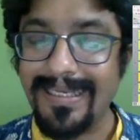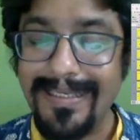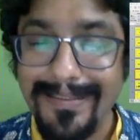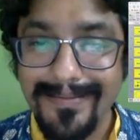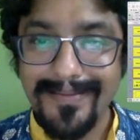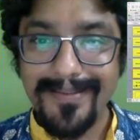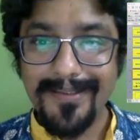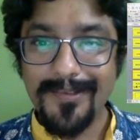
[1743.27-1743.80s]

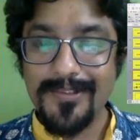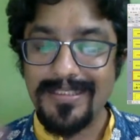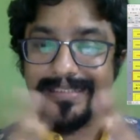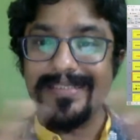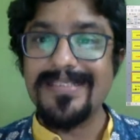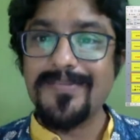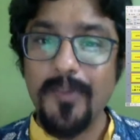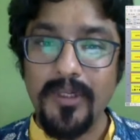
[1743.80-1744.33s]
right? You see
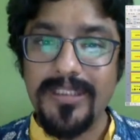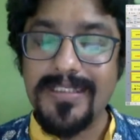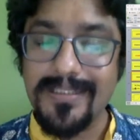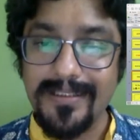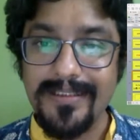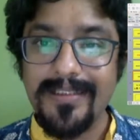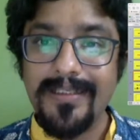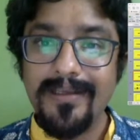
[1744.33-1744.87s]
the small
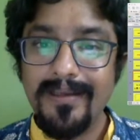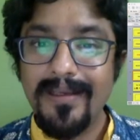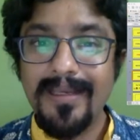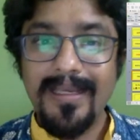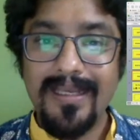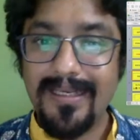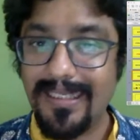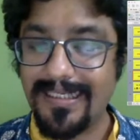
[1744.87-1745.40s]
journey?
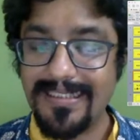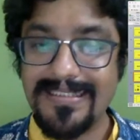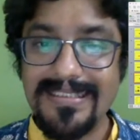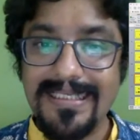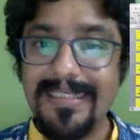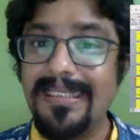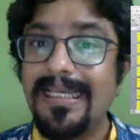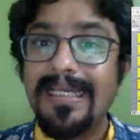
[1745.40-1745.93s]
Like I
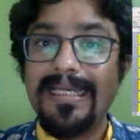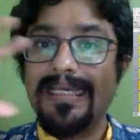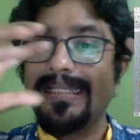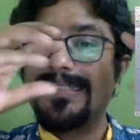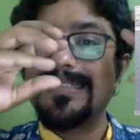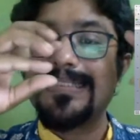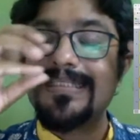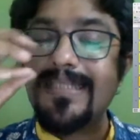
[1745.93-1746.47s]
said,
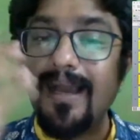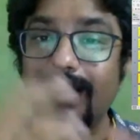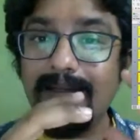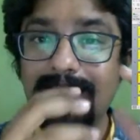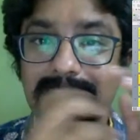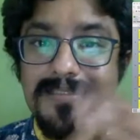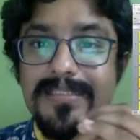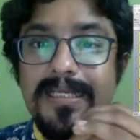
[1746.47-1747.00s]
it
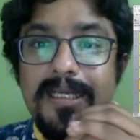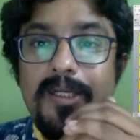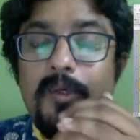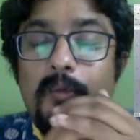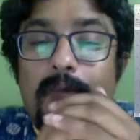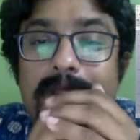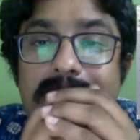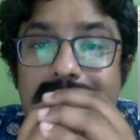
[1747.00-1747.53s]
starts
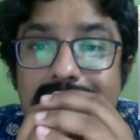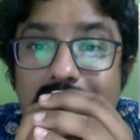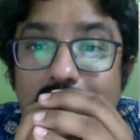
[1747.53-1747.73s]
with